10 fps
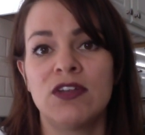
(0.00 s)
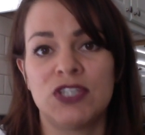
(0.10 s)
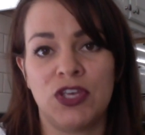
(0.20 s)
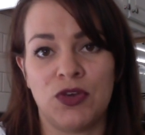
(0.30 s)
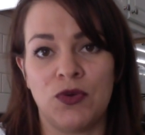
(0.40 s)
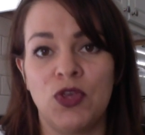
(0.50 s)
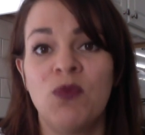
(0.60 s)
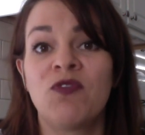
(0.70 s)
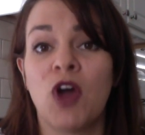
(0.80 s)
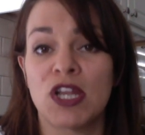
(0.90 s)
to you.
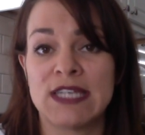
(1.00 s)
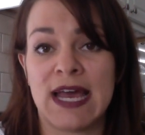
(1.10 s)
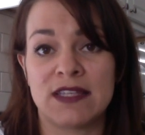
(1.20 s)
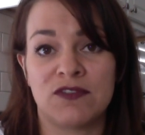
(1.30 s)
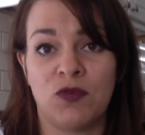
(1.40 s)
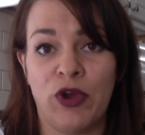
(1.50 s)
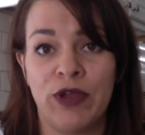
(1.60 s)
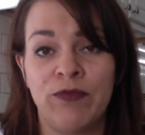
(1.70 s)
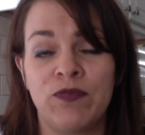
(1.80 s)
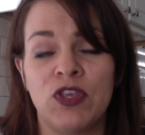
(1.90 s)
You've got to ask for it.